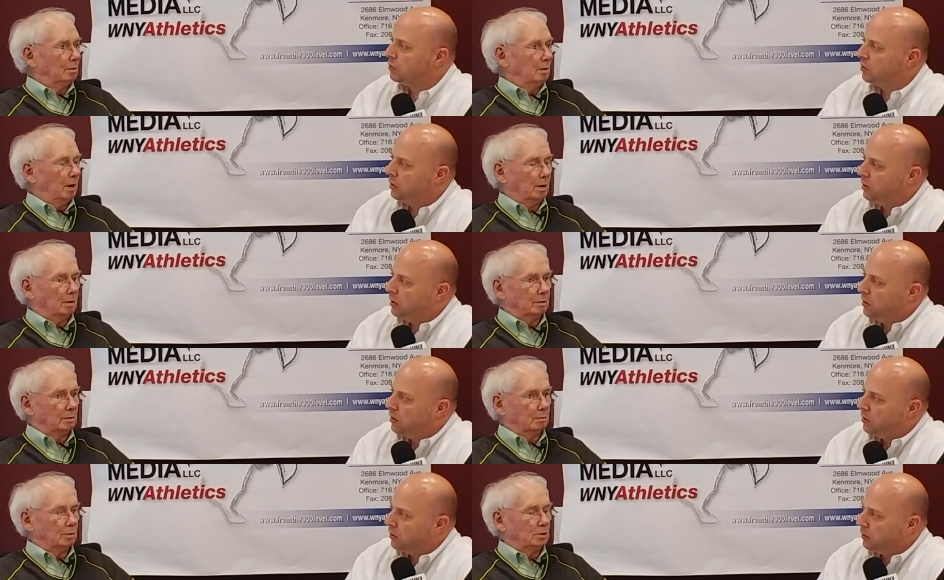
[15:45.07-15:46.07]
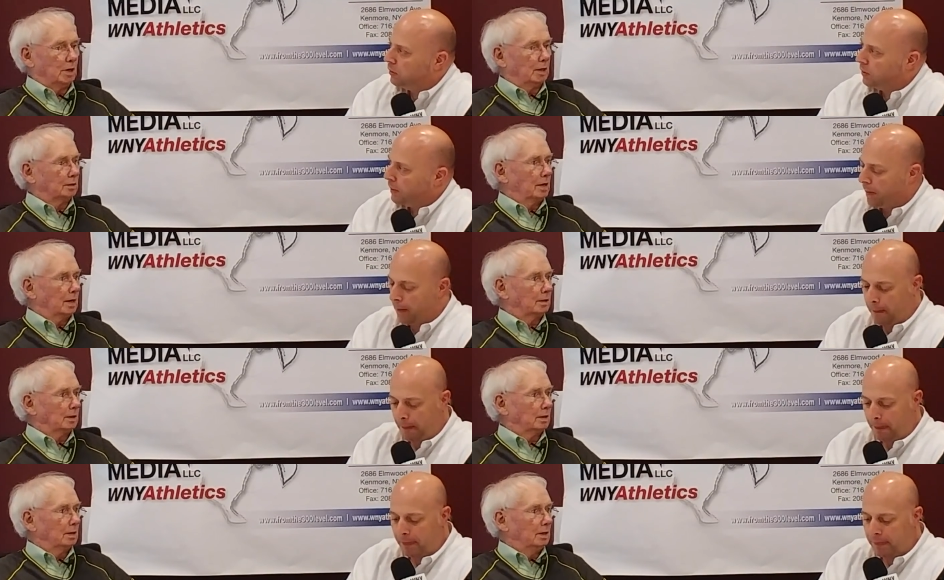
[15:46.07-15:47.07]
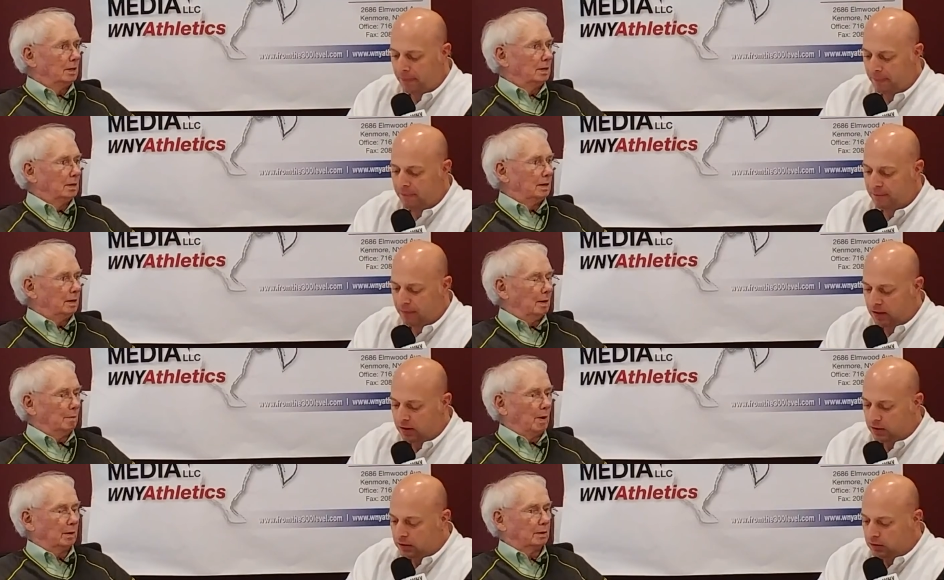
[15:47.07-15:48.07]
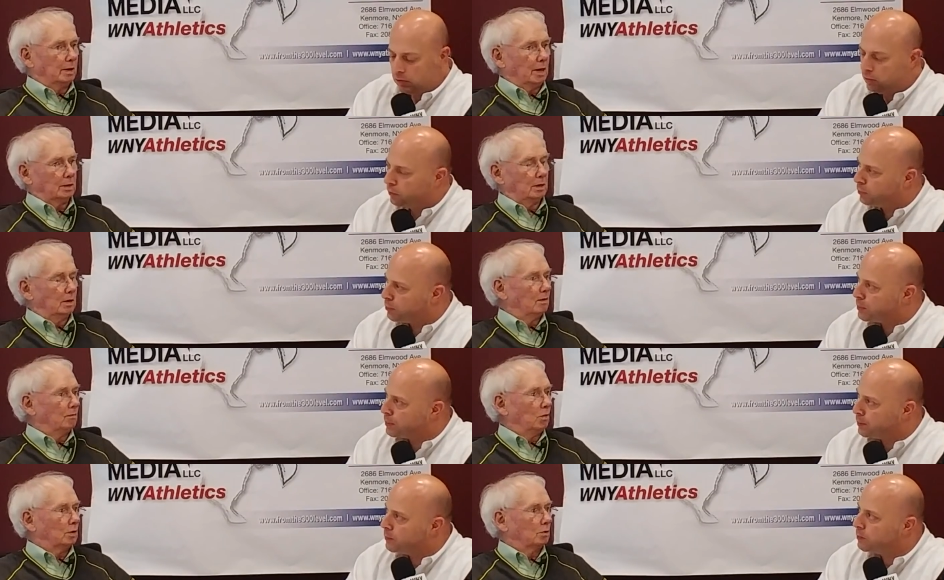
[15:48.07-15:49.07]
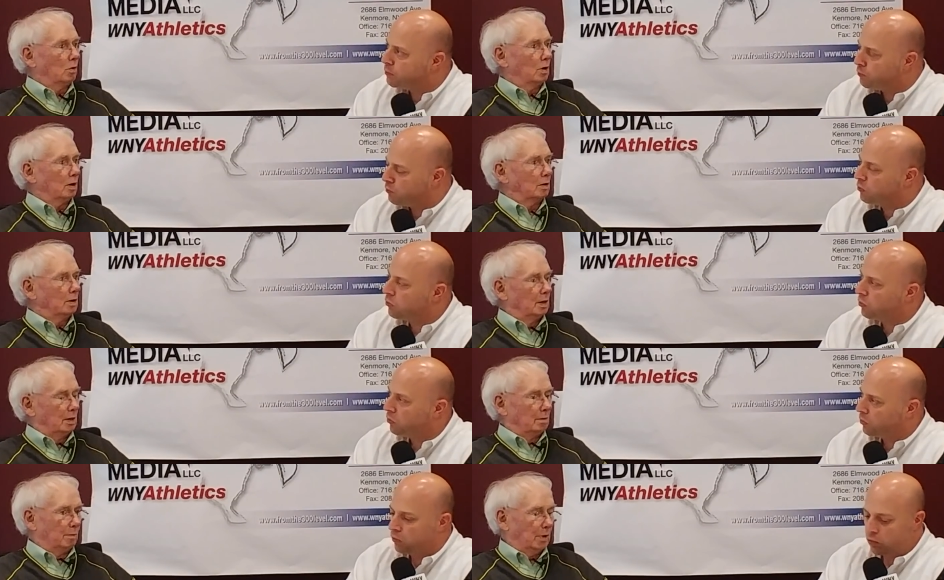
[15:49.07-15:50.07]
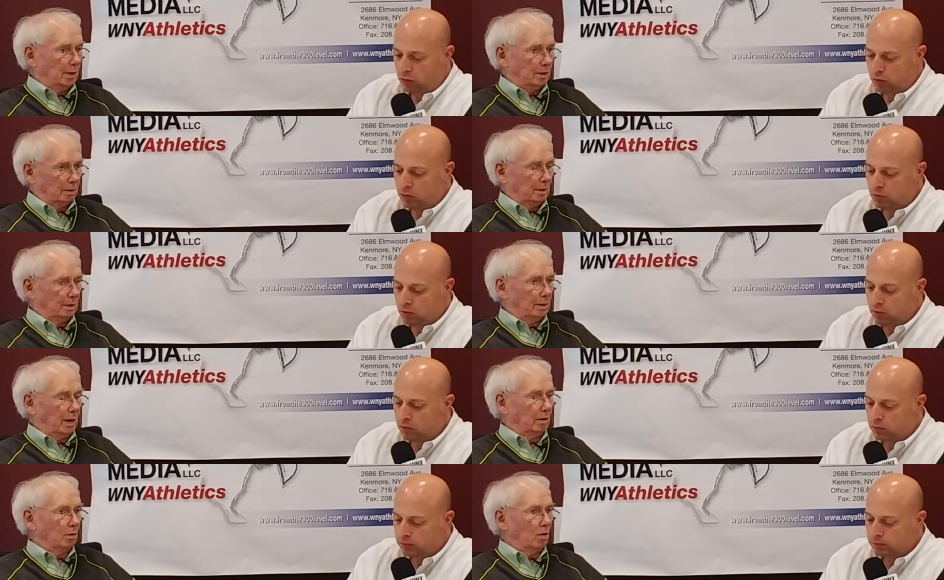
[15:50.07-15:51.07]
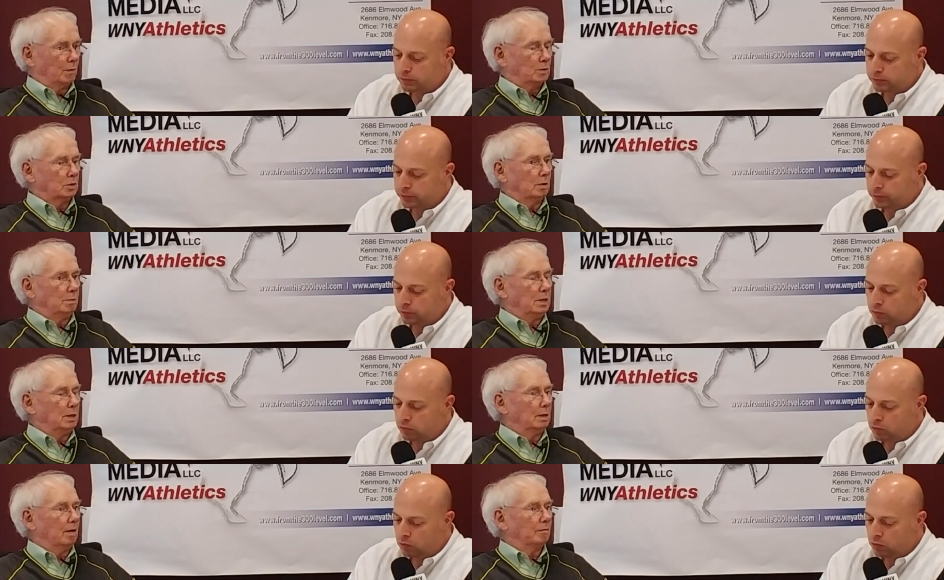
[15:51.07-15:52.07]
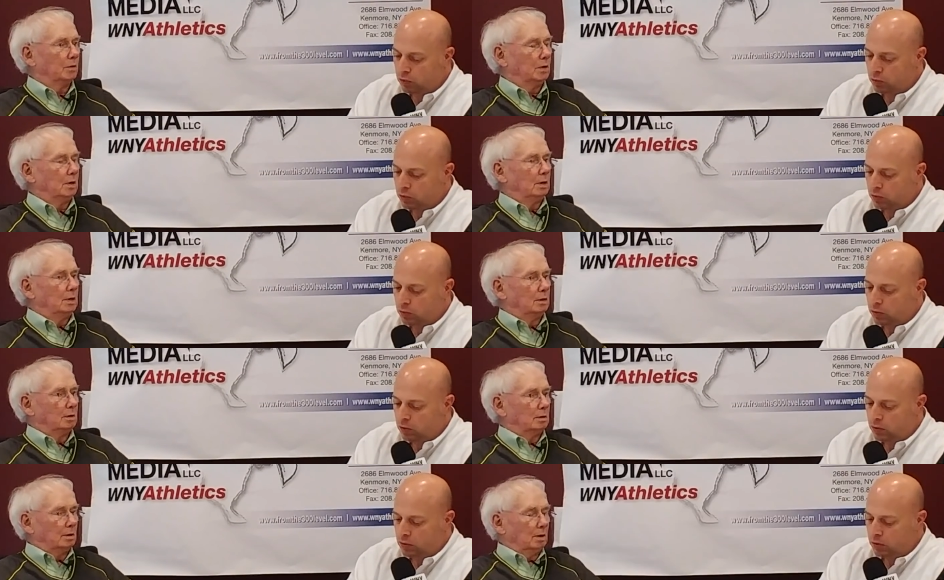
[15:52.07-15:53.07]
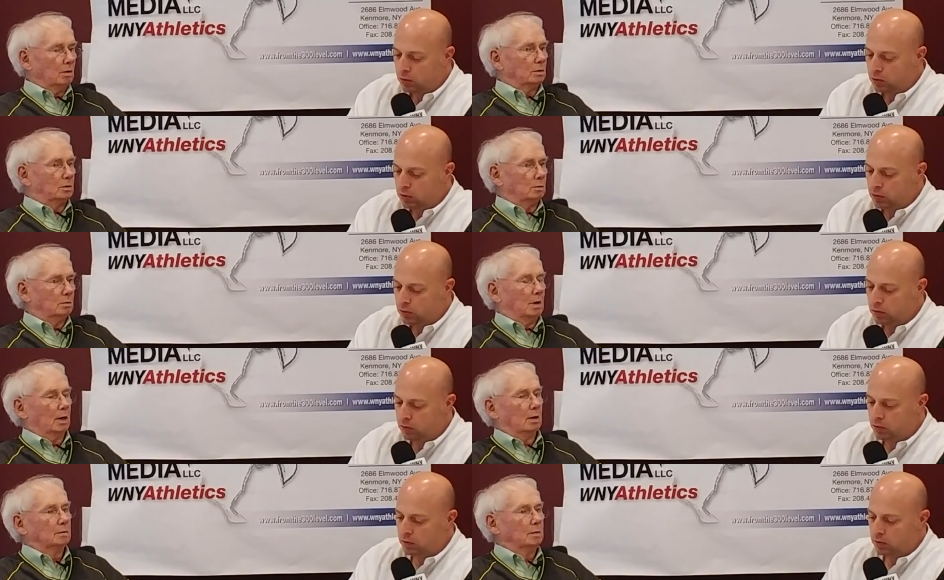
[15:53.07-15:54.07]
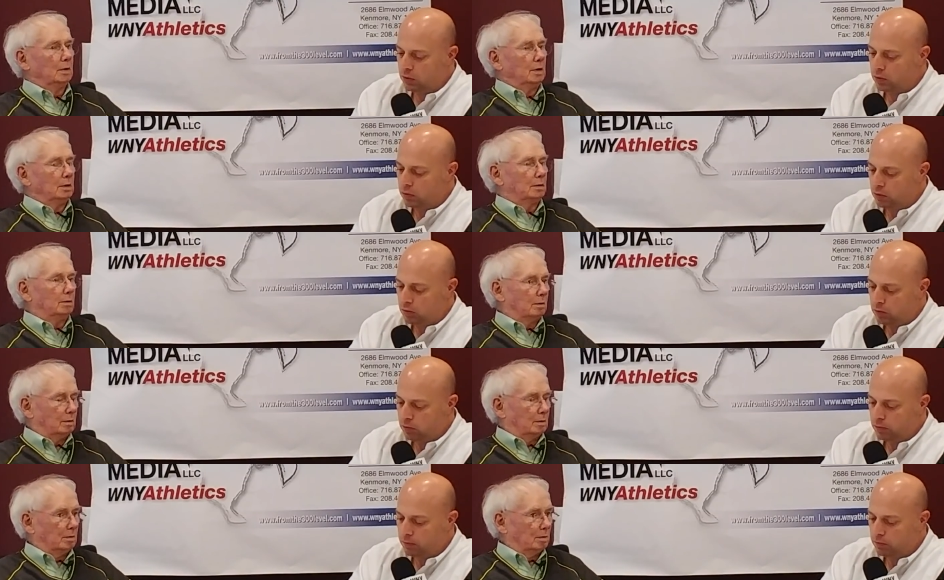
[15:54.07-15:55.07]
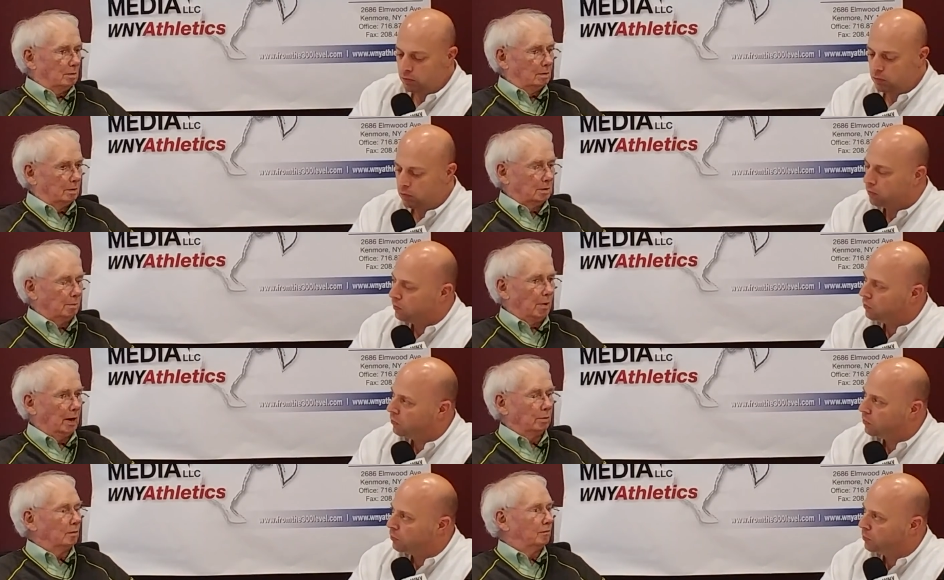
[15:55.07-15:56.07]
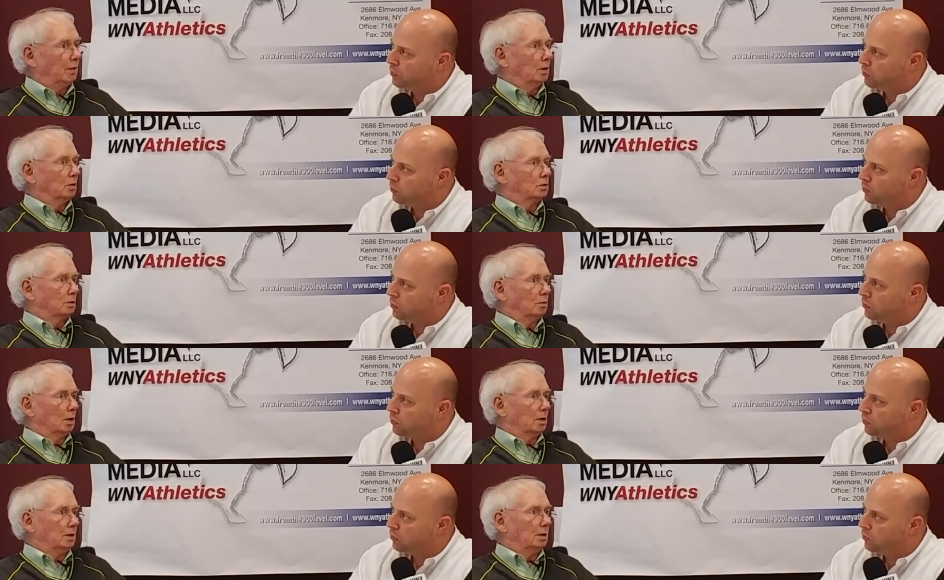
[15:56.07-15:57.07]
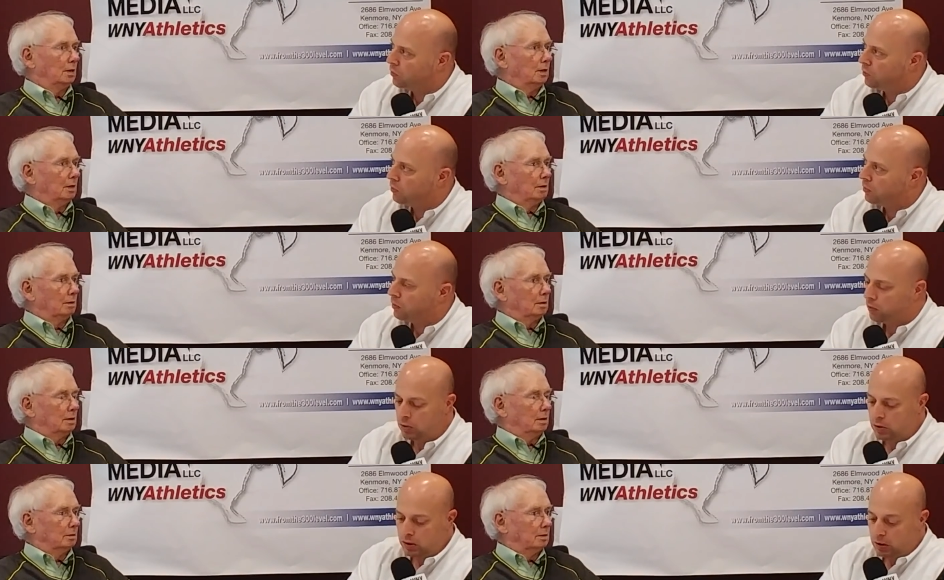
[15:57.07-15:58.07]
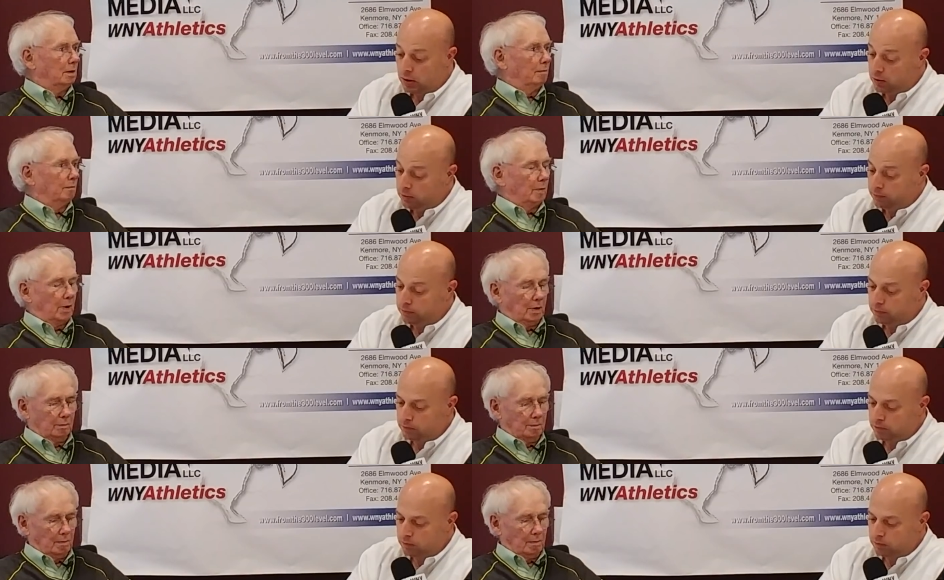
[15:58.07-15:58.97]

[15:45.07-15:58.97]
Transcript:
Speaker 1: uh, was not connecting, mm. and it might have connected in the fourth quarter, but I don't know if it's going to be enough you know, to uh, combine with Beals to really give, uh,